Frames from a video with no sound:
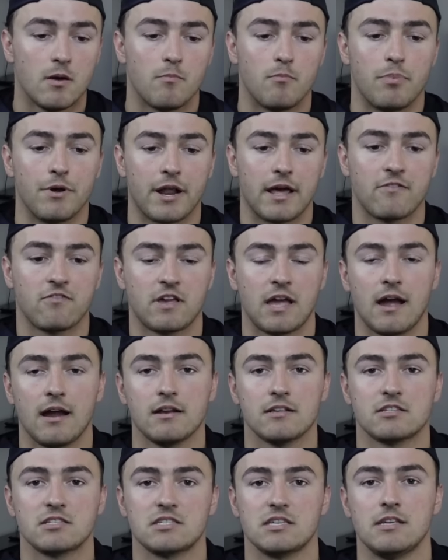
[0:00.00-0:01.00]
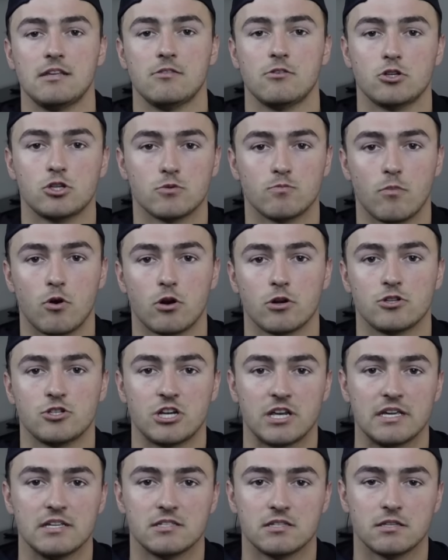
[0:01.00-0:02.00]
but I kind of see the Ja'Marr
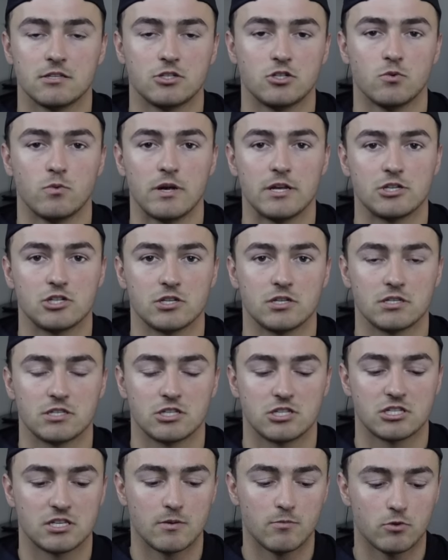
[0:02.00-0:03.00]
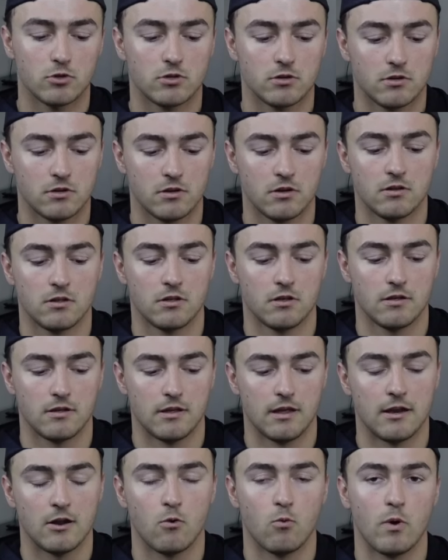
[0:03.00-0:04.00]
Chase situation similar
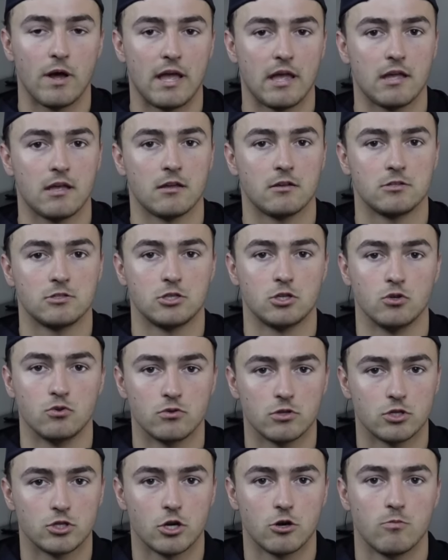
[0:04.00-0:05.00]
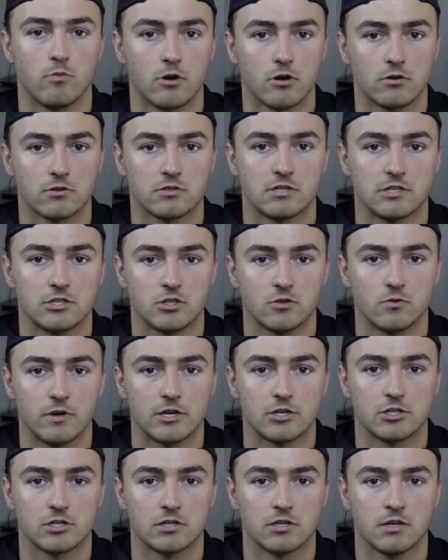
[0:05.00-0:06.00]
in a way to the Joe Burrow
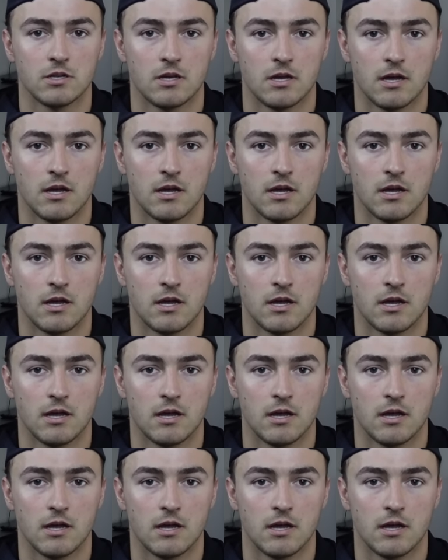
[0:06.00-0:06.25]
situation.